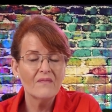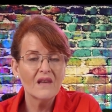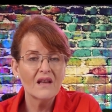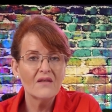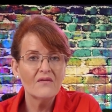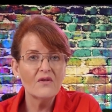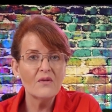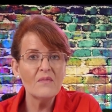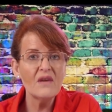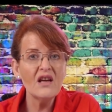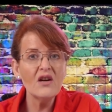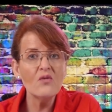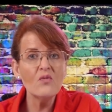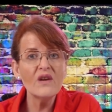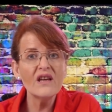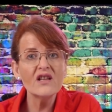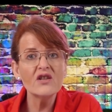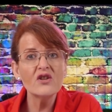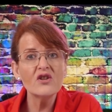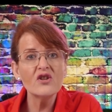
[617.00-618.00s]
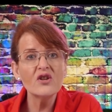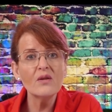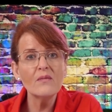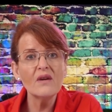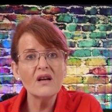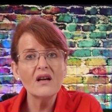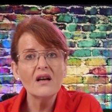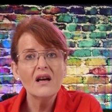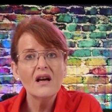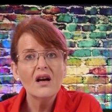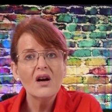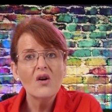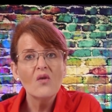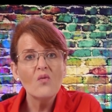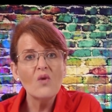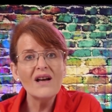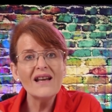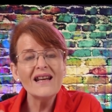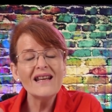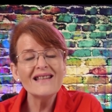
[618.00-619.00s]
From here, we can determine
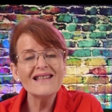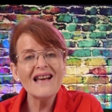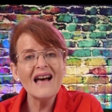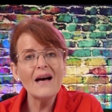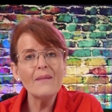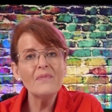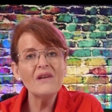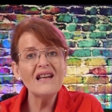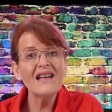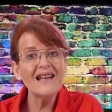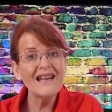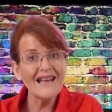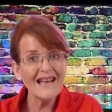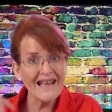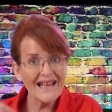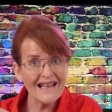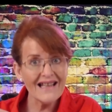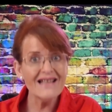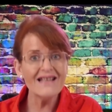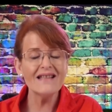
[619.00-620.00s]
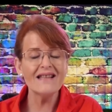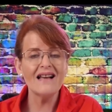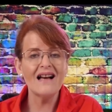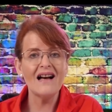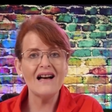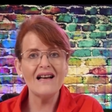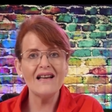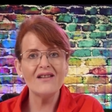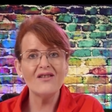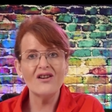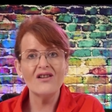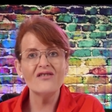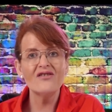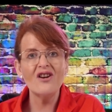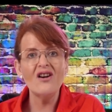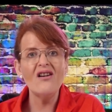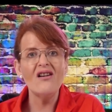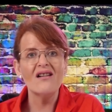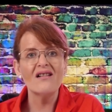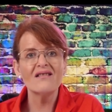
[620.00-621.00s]
what is happening inside our
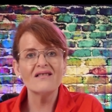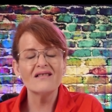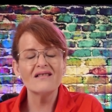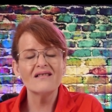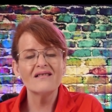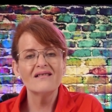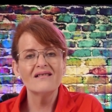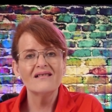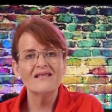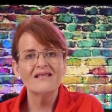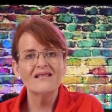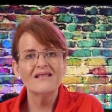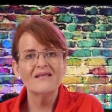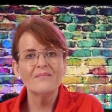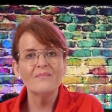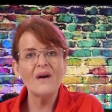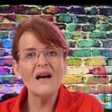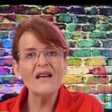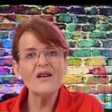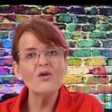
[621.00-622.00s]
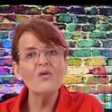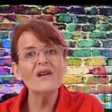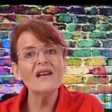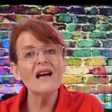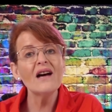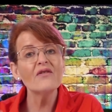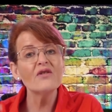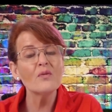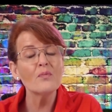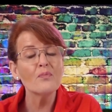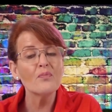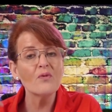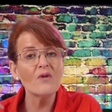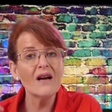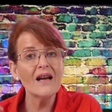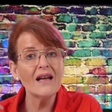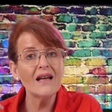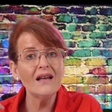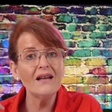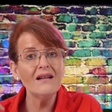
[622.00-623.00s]
dogs by knowing how their
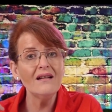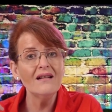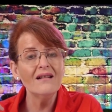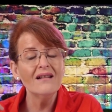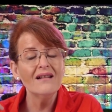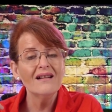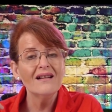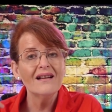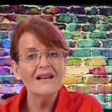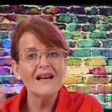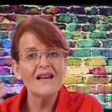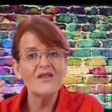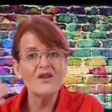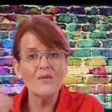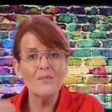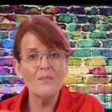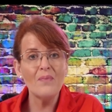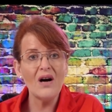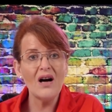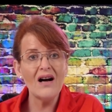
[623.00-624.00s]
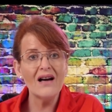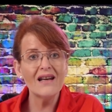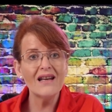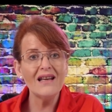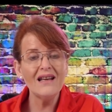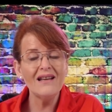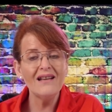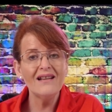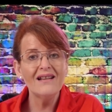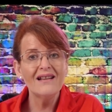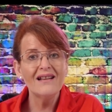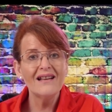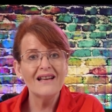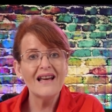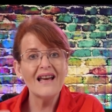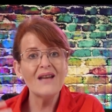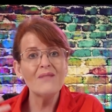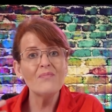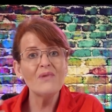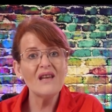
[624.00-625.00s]
brain and their body
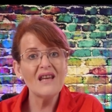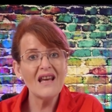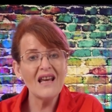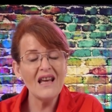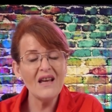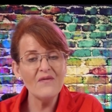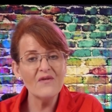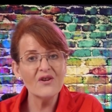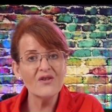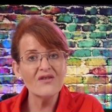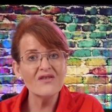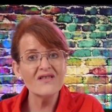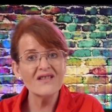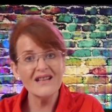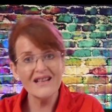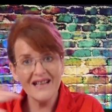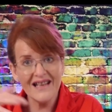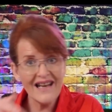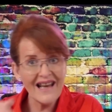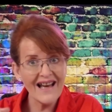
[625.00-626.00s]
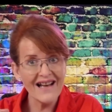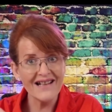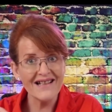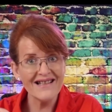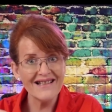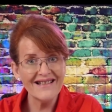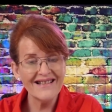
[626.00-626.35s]
and behaviors connect.